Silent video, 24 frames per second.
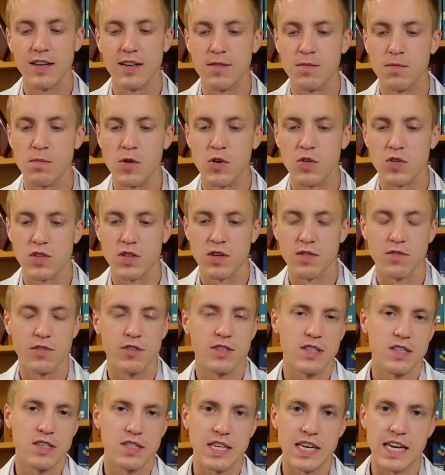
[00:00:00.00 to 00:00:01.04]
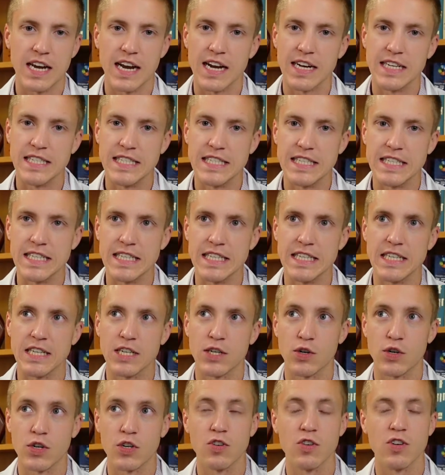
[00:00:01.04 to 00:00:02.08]
most services like ID,
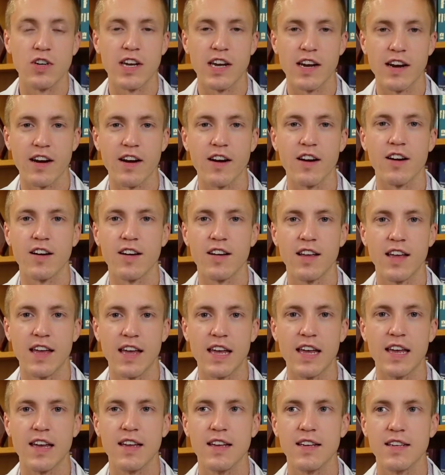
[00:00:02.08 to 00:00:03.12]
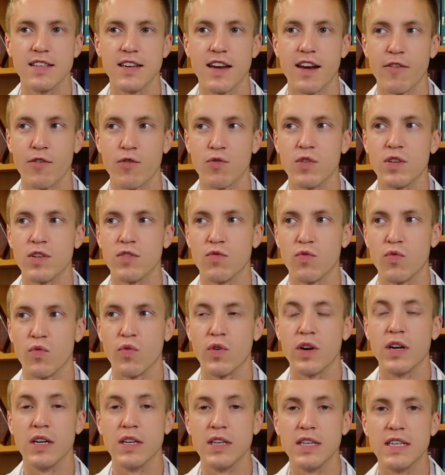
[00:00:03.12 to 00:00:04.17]
critical care, and everyone
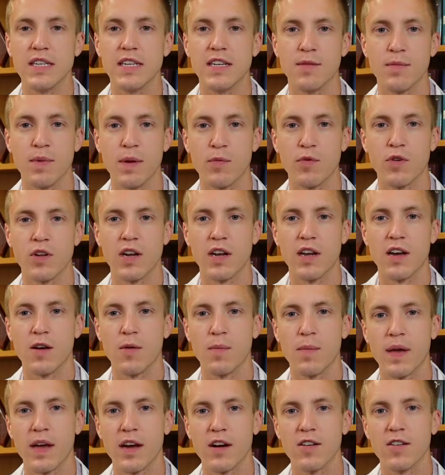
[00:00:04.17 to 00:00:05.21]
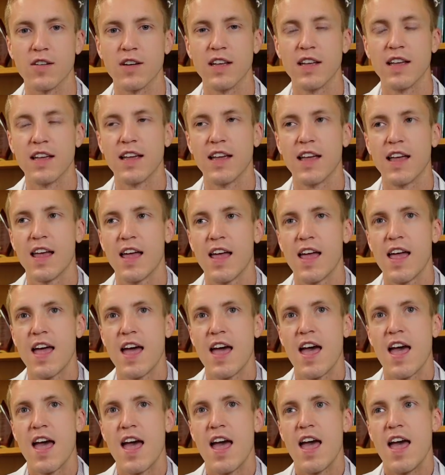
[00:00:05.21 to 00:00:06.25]
really needed people to help out.
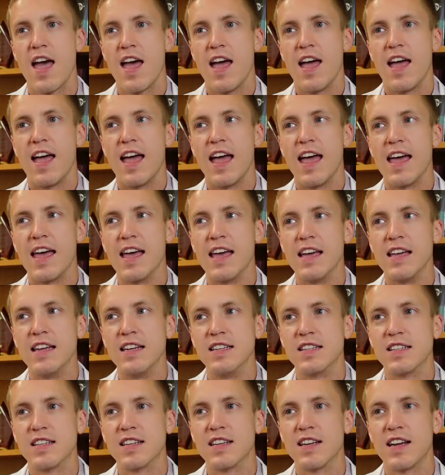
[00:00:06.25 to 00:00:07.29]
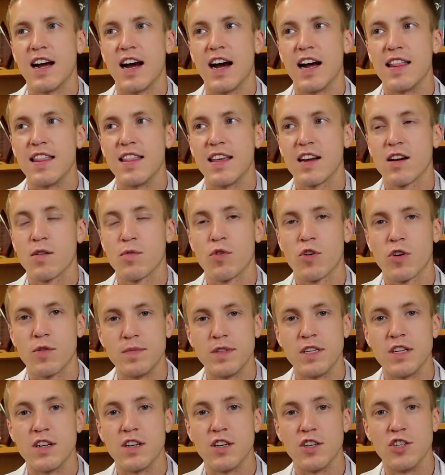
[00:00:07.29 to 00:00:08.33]
And I think our program
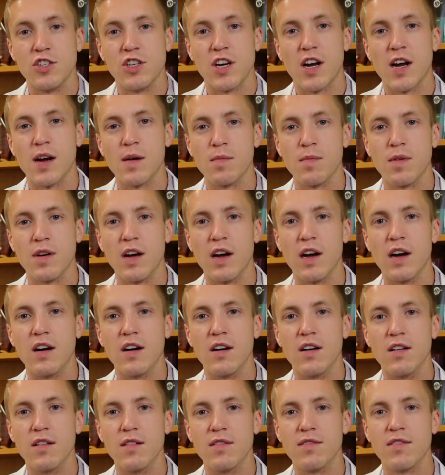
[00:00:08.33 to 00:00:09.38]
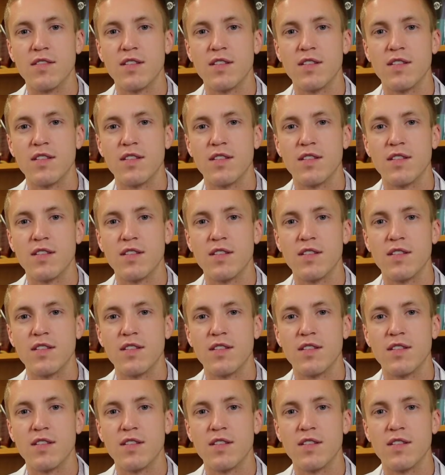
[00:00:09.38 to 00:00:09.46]
did a good job of